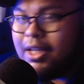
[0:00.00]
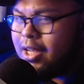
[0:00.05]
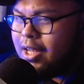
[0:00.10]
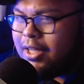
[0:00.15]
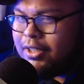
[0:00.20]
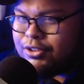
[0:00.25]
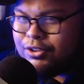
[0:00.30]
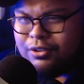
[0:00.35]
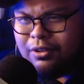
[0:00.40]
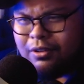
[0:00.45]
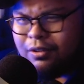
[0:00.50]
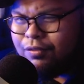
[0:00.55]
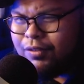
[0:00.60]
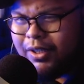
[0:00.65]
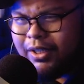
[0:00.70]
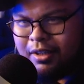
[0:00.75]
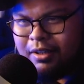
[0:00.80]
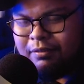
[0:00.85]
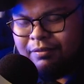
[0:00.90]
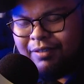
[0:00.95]
sort of
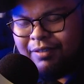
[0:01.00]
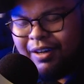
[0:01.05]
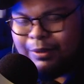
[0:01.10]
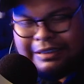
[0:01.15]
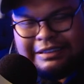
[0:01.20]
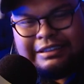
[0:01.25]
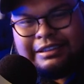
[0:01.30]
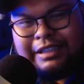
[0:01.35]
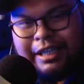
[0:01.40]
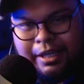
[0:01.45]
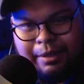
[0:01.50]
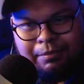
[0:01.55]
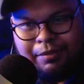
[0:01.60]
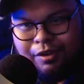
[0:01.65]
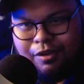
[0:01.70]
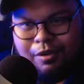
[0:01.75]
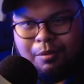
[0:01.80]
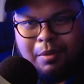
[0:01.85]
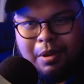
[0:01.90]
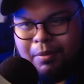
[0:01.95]
like around the same, you
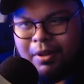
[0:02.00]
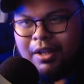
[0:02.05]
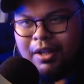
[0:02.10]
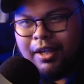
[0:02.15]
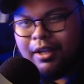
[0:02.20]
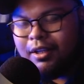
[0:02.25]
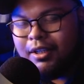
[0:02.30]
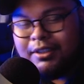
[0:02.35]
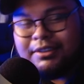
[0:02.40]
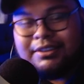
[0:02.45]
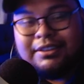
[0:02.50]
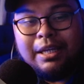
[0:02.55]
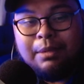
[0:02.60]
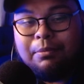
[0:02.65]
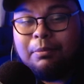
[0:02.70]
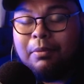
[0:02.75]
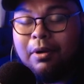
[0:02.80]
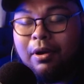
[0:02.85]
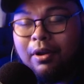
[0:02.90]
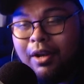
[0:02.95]
know, maybe like the same
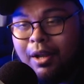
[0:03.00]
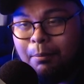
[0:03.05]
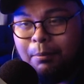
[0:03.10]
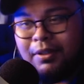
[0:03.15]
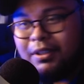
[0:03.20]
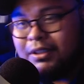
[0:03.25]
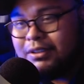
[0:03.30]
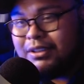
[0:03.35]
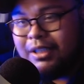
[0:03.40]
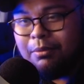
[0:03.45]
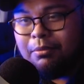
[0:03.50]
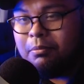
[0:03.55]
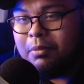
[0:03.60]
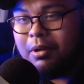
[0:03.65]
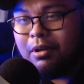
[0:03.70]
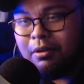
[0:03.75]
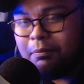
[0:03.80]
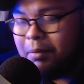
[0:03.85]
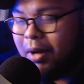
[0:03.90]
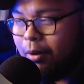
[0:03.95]
amount of numbers, same
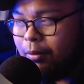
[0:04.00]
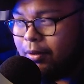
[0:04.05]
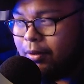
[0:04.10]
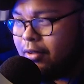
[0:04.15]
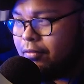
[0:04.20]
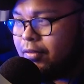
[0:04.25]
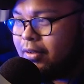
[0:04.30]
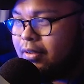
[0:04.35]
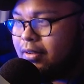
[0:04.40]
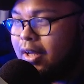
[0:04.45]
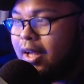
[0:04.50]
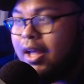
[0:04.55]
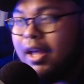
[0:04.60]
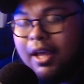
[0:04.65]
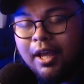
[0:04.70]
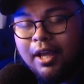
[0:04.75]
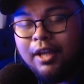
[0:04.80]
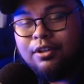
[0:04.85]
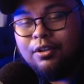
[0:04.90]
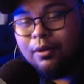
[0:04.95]
amount of power level,
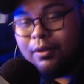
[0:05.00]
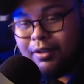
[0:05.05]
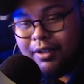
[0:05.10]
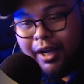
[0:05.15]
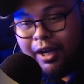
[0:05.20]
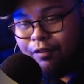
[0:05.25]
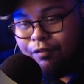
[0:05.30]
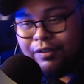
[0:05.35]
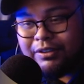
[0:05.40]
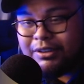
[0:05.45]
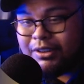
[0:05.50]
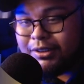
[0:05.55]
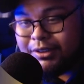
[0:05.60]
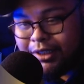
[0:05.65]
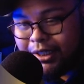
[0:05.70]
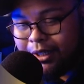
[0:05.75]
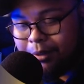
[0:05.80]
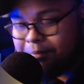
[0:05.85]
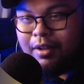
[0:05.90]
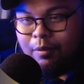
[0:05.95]
and your life is the
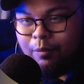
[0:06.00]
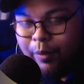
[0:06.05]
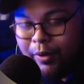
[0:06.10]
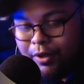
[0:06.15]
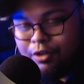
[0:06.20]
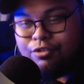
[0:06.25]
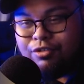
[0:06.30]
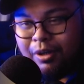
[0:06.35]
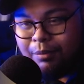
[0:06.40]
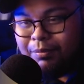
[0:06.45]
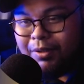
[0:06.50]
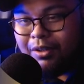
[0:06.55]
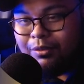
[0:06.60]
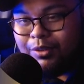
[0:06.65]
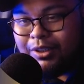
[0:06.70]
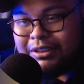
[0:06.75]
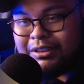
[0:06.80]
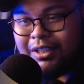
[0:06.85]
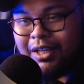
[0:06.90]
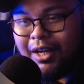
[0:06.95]
same, when you drop down
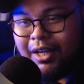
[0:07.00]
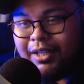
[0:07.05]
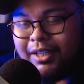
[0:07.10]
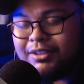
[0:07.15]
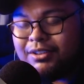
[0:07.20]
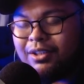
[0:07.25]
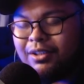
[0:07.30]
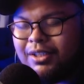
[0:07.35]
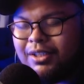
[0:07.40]
this card, it's going to